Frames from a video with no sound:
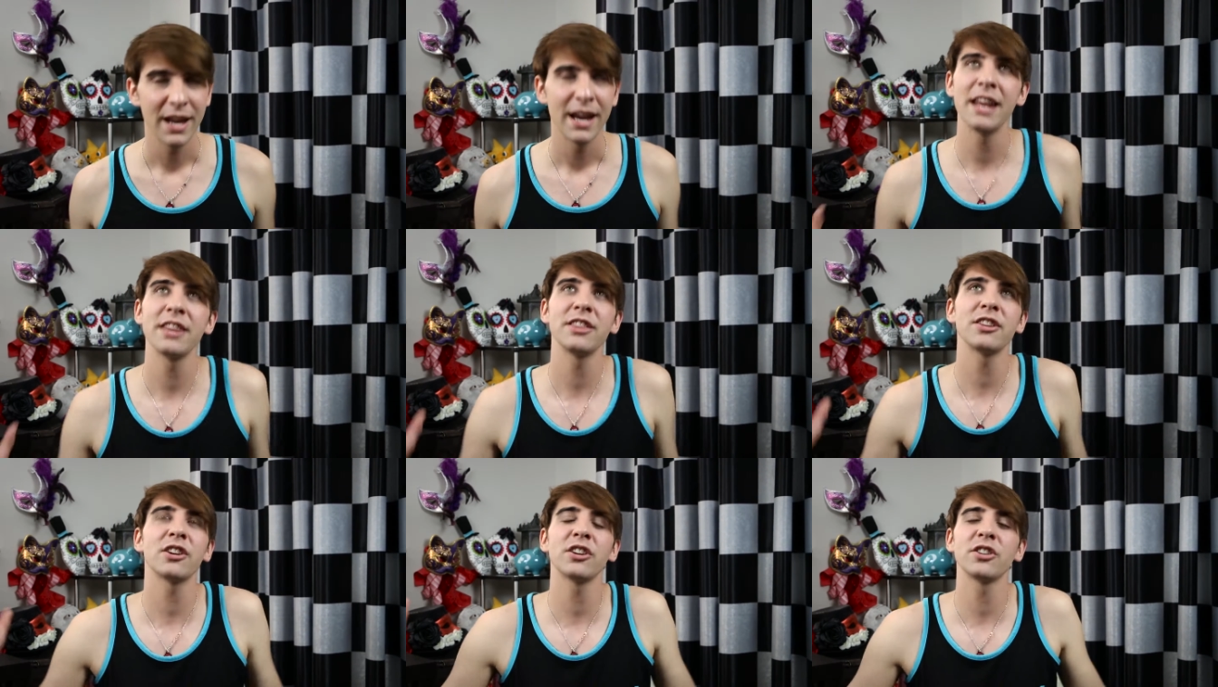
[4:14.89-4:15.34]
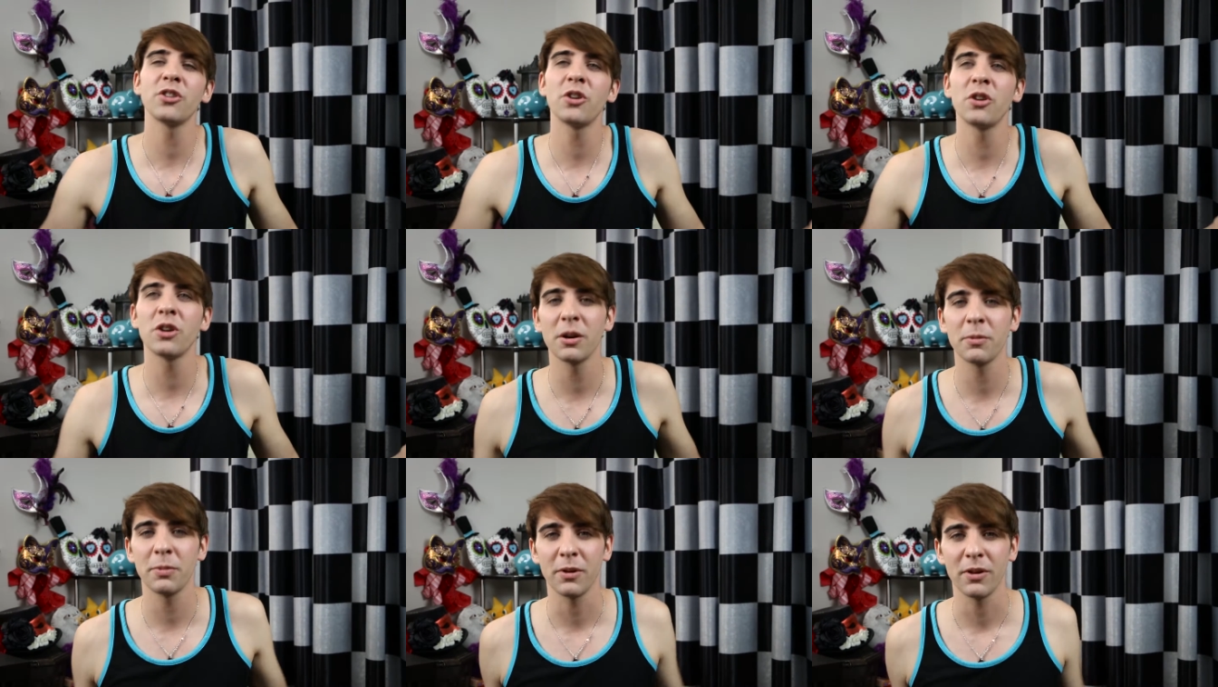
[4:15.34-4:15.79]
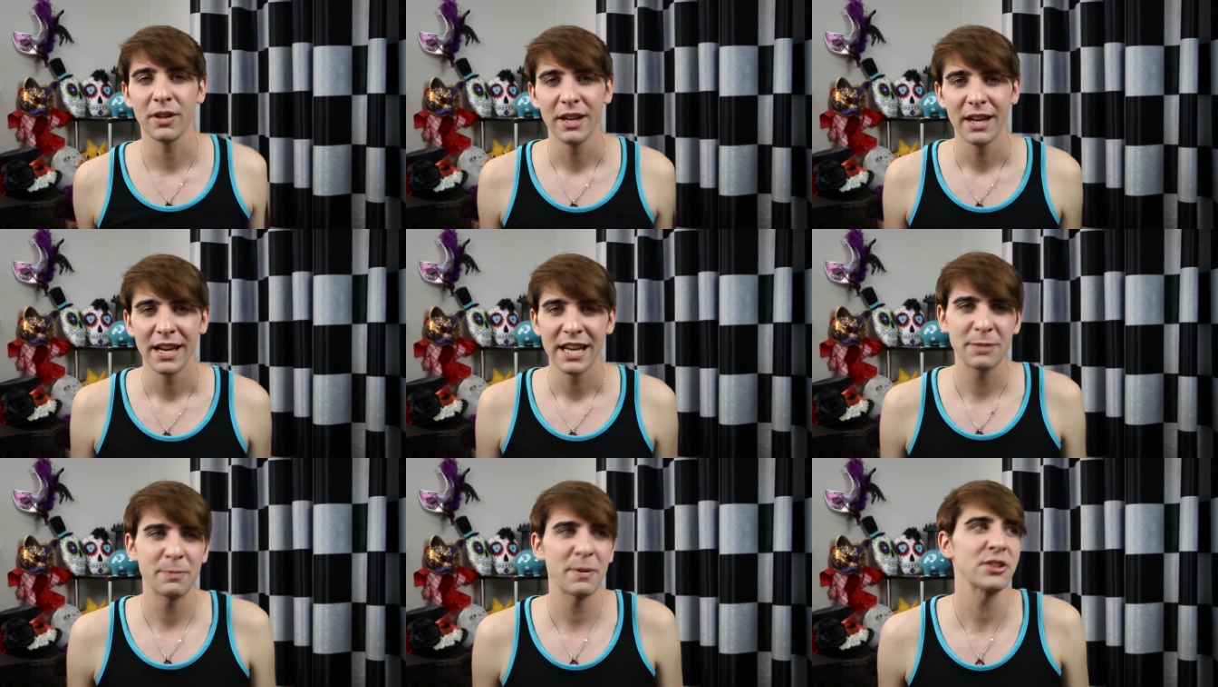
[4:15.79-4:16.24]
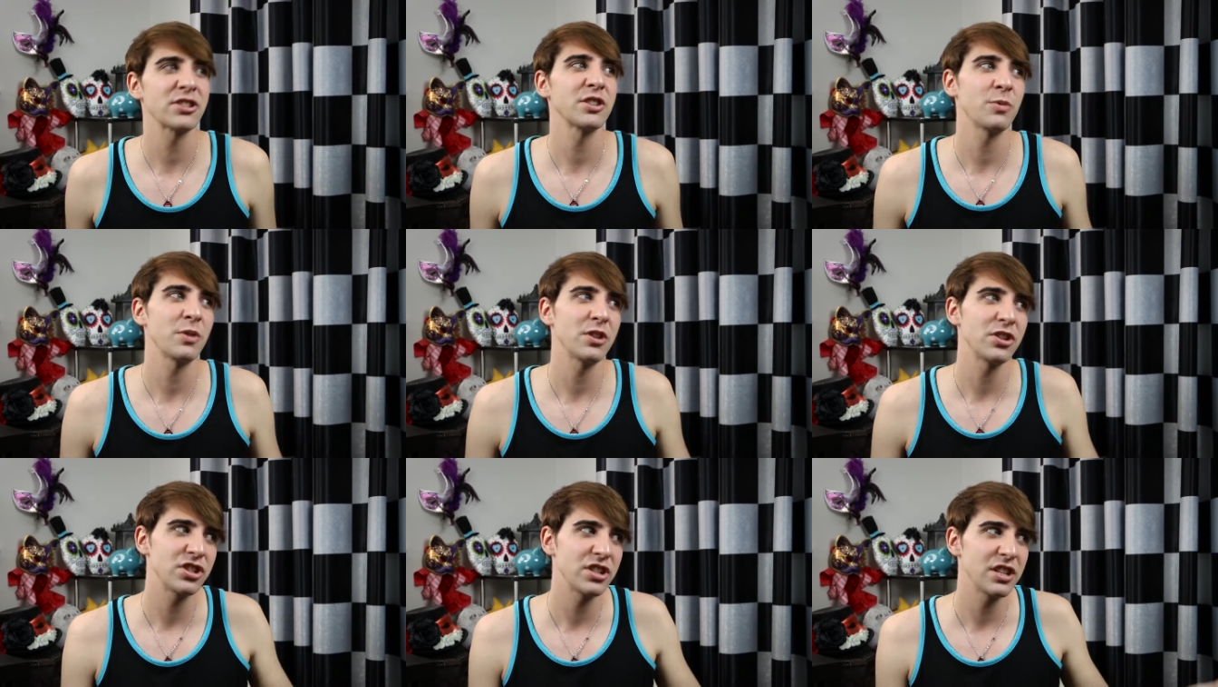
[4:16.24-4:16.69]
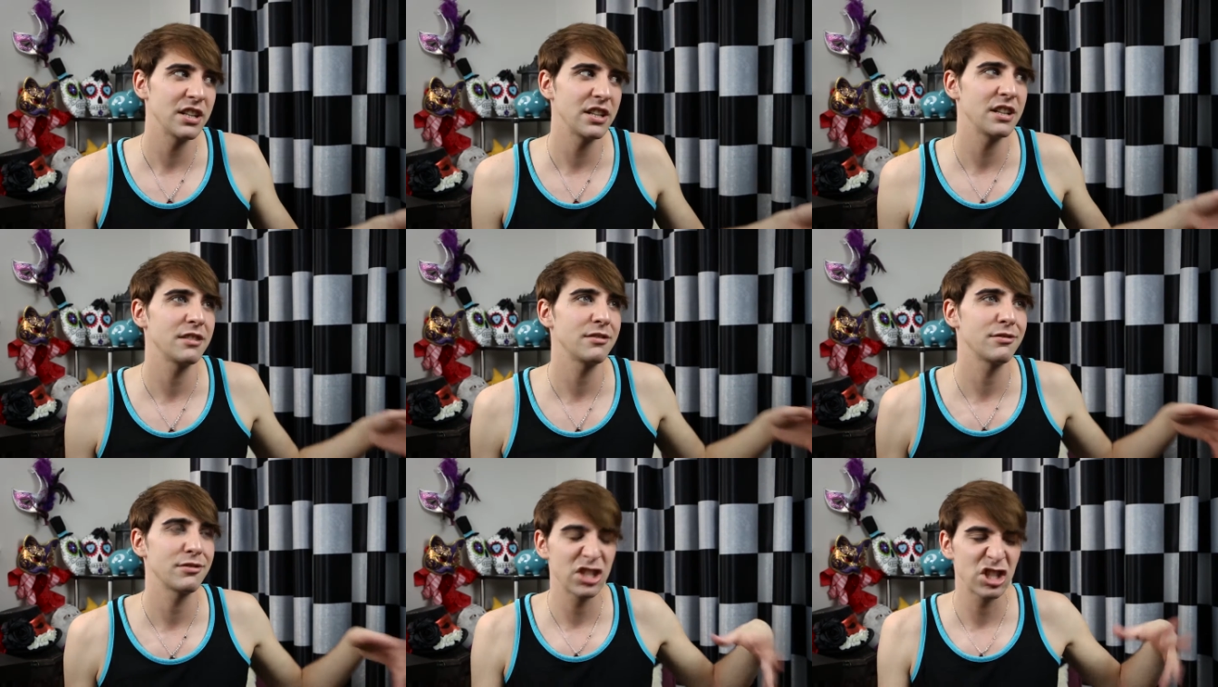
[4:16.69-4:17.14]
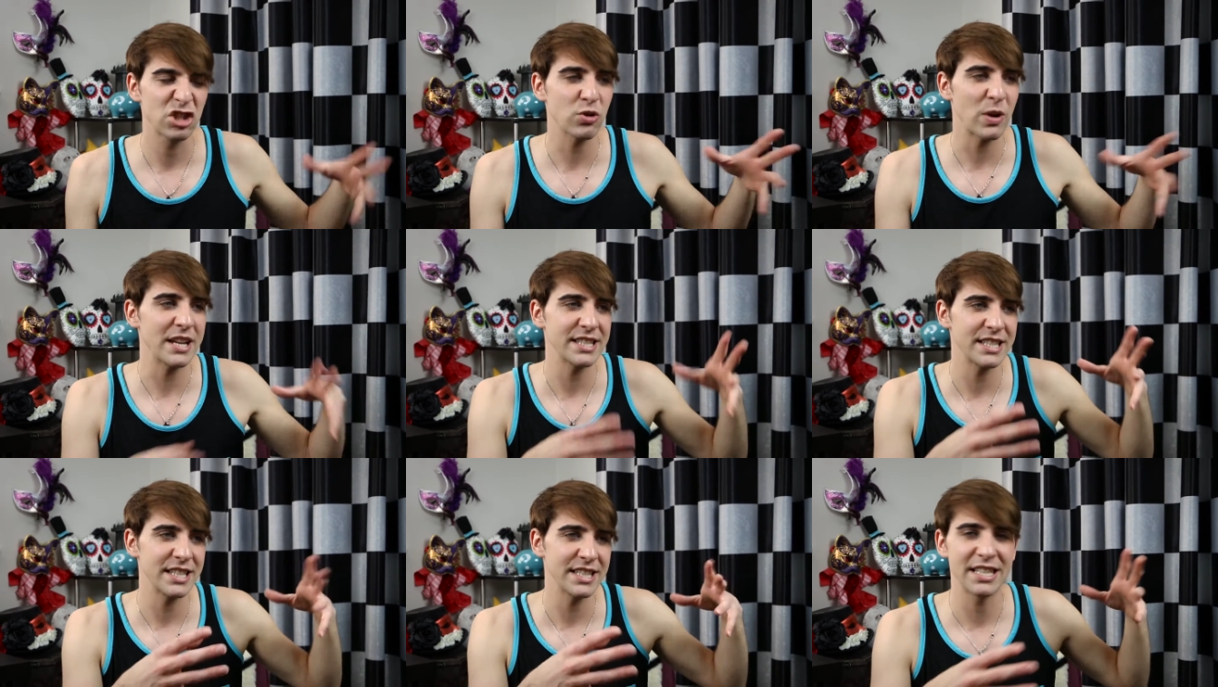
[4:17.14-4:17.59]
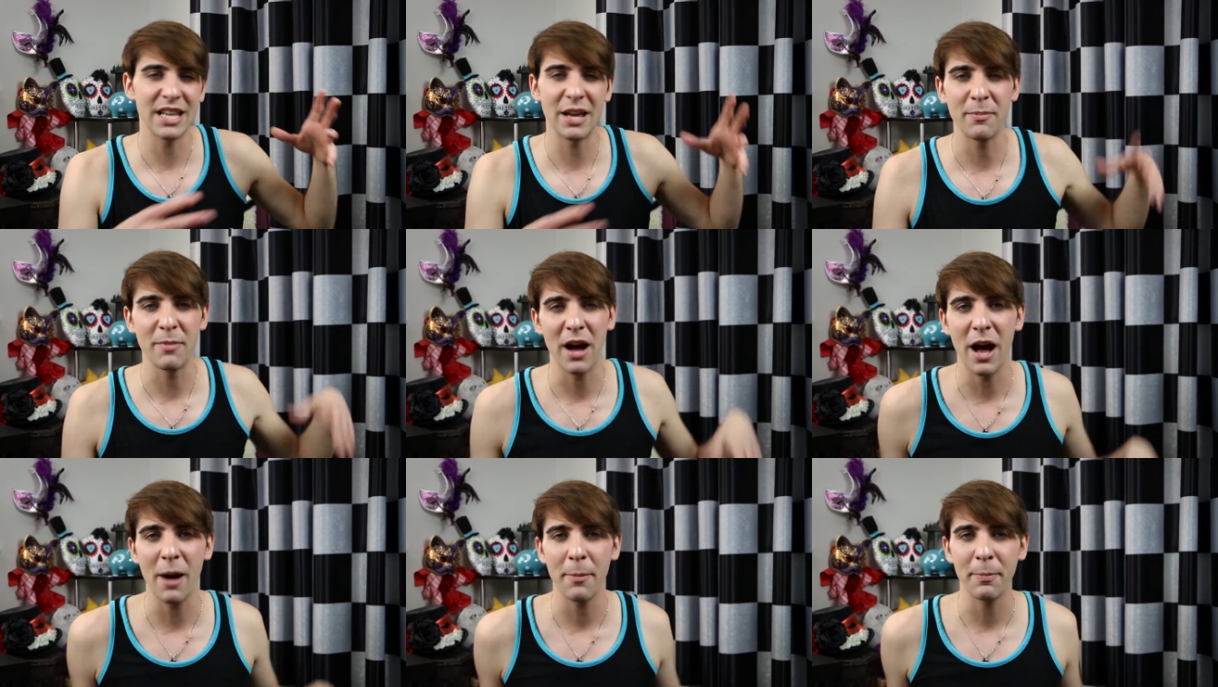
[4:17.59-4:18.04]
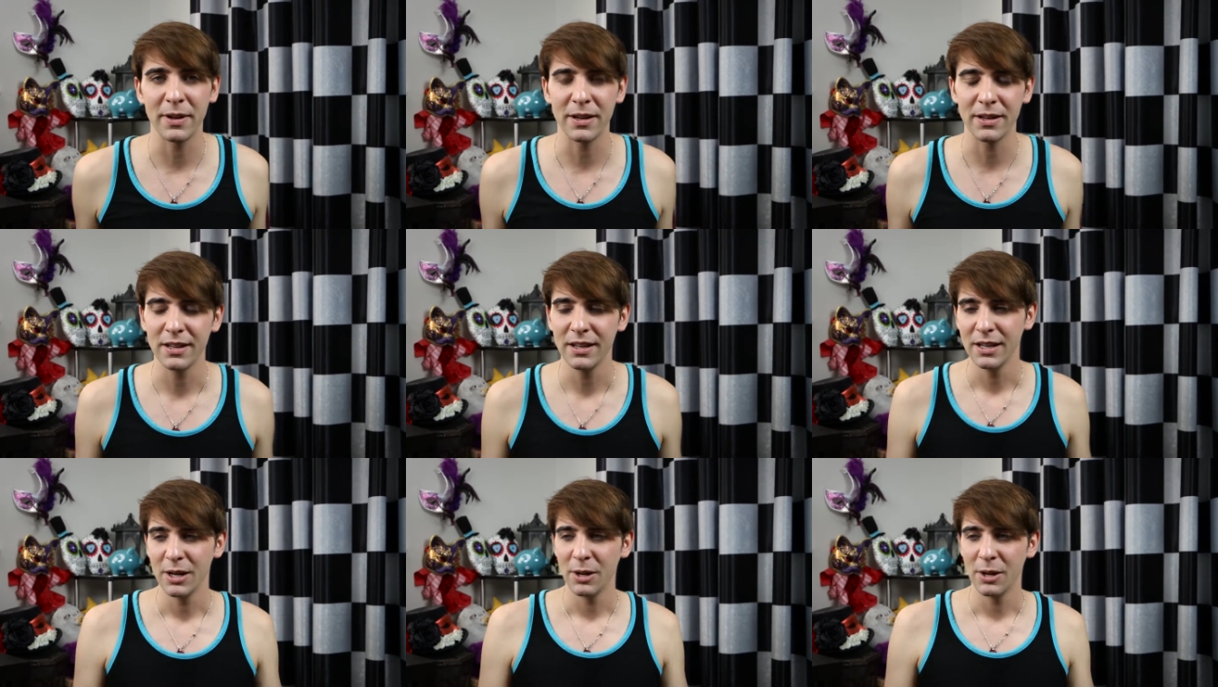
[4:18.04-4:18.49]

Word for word: And they're adorable, especially when she dresses them up and